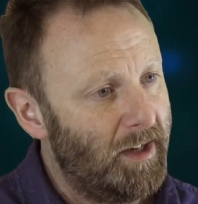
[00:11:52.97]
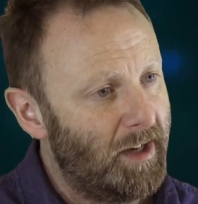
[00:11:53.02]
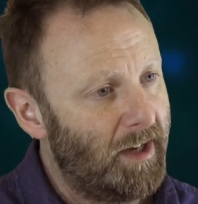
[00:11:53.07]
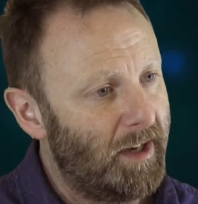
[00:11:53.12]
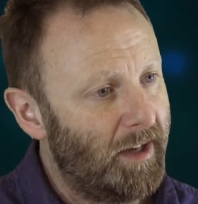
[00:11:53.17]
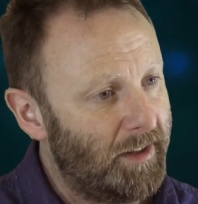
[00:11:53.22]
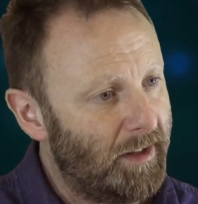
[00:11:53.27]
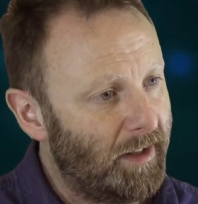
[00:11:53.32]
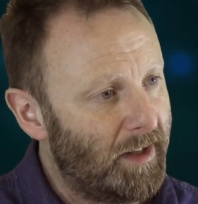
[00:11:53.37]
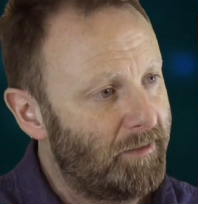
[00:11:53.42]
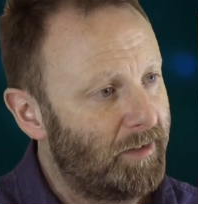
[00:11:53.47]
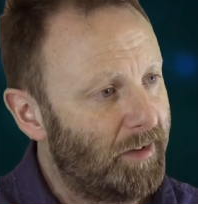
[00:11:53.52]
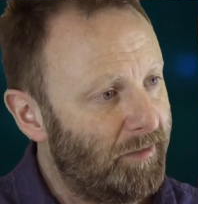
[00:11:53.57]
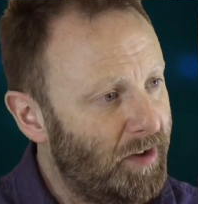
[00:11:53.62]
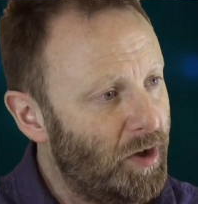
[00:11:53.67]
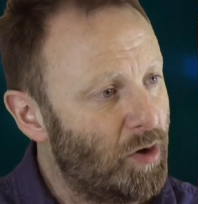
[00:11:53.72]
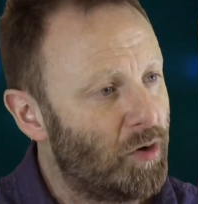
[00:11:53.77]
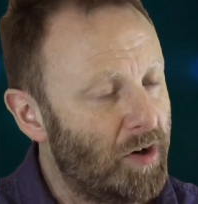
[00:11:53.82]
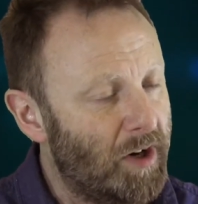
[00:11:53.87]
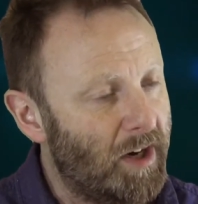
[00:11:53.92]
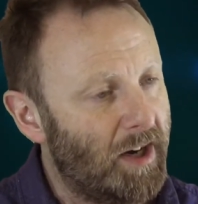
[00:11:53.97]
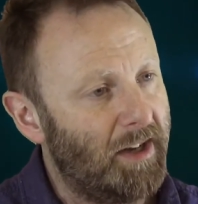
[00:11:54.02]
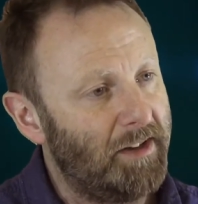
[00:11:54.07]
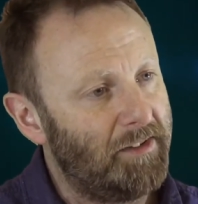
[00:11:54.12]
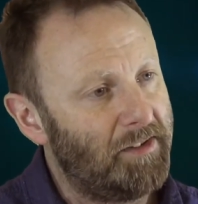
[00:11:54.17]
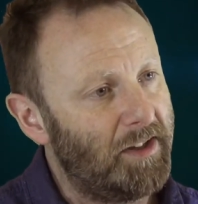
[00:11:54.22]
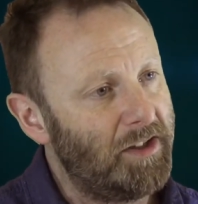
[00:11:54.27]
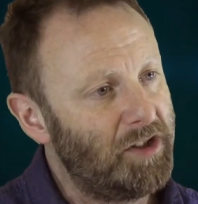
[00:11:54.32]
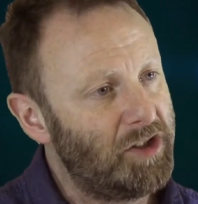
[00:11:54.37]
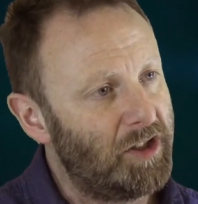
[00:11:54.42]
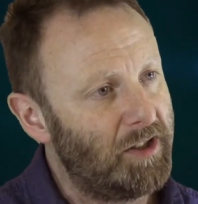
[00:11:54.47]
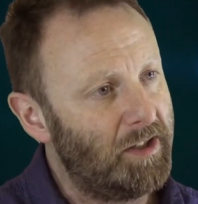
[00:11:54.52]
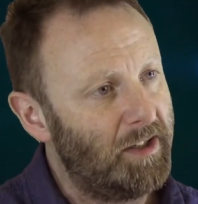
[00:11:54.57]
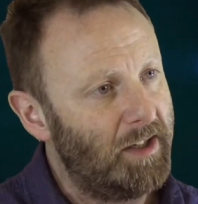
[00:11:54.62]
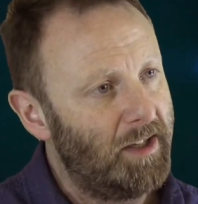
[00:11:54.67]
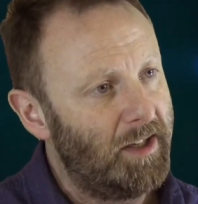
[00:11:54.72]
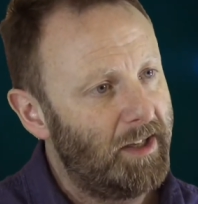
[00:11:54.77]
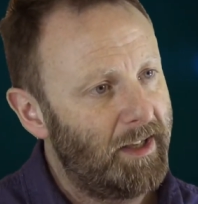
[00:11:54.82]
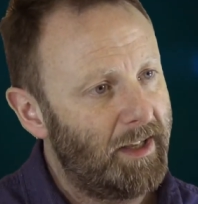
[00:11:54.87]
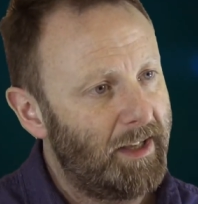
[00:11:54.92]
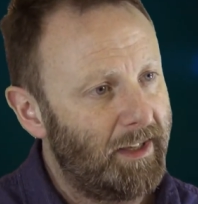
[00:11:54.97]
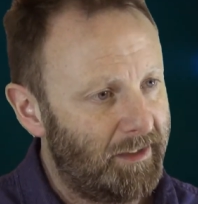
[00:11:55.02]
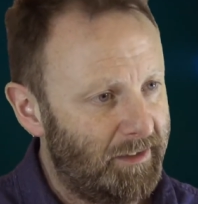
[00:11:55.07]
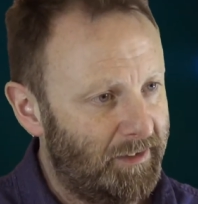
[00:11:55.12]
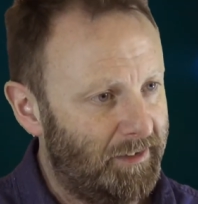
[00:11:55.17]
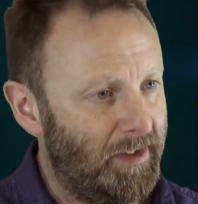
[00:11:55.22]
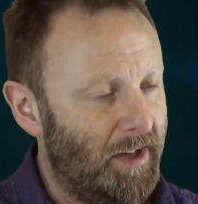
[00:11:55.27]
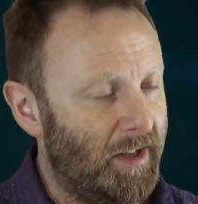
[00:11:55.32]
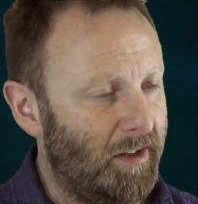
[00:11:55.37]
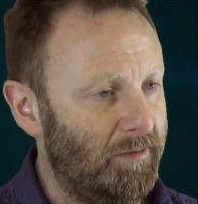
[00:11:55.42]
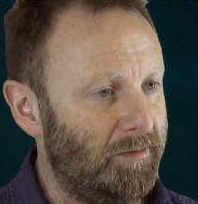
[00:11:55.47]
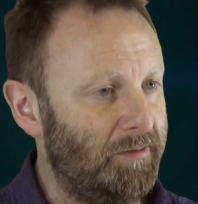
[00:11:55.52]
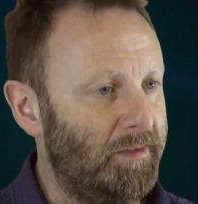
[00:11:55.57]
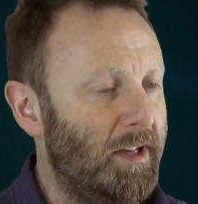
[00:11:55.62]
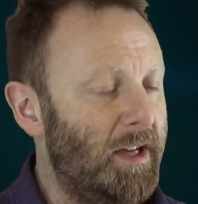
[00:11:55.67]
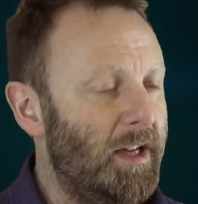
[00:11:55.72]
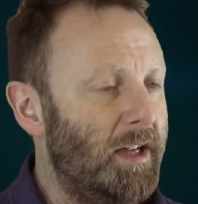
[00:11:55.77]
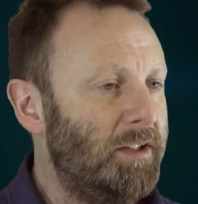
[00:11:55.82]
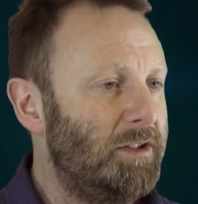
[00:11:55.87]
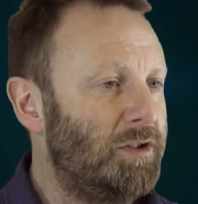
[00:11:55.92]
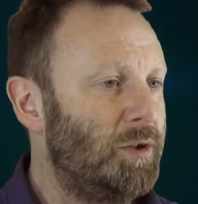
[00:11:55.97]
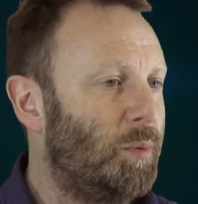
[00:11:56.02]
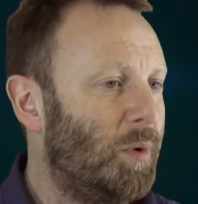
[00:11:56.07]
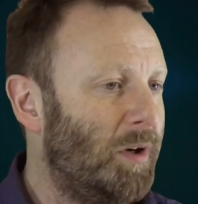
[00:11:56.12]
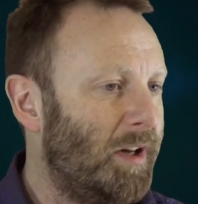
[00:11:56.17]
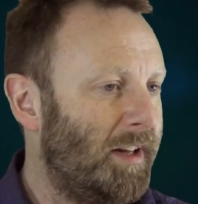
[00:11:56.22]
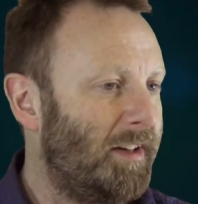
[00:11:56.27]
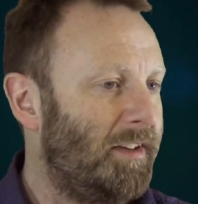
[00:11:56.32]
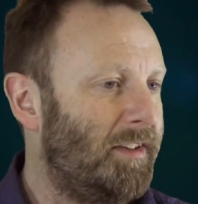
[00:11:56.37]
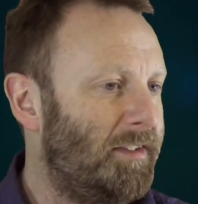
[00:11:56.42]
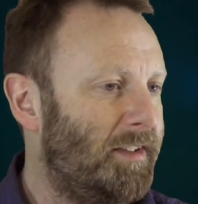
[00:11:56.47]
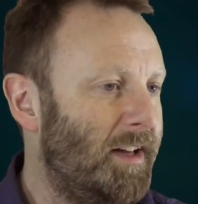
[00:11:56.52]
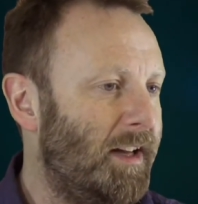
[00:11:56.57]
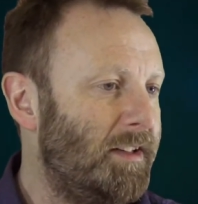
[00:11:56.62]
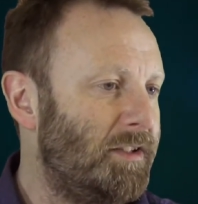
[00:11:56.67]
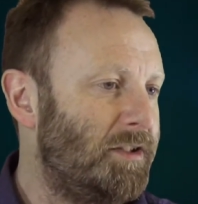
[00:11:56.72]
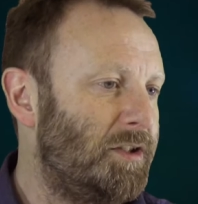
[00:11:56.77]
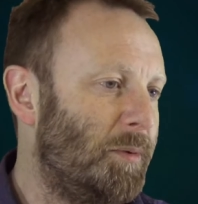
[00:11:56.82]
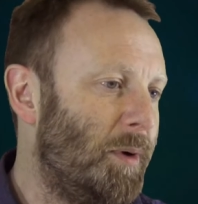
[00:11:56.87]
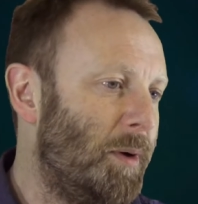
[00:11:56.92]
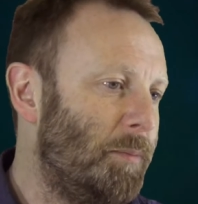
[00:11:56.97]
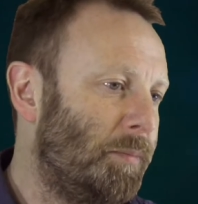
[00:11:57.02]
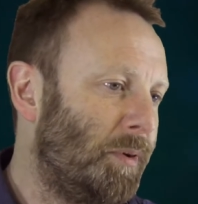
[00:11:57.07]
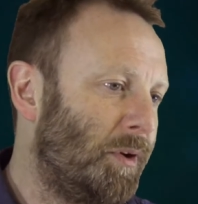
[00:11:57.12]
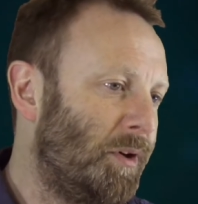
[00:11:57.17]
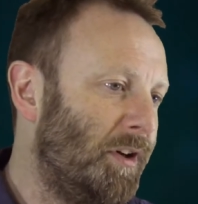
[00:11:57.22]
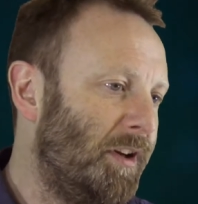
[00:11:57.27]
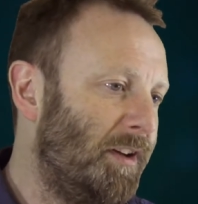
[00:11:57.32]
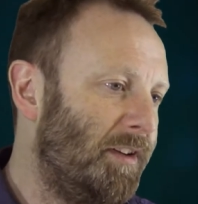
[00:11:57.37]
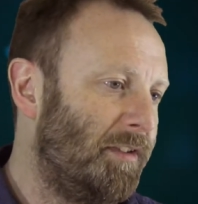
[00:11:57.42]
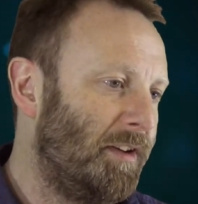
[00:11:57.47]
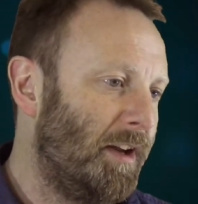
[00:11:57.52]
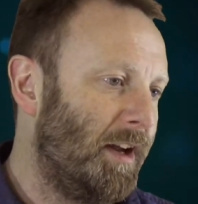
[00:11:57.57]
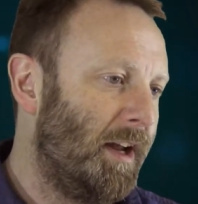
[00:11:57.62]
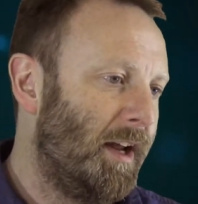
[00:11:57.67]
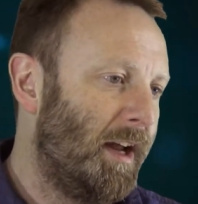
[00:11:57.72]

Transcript: at the level of the organisation itself. To what extent do employers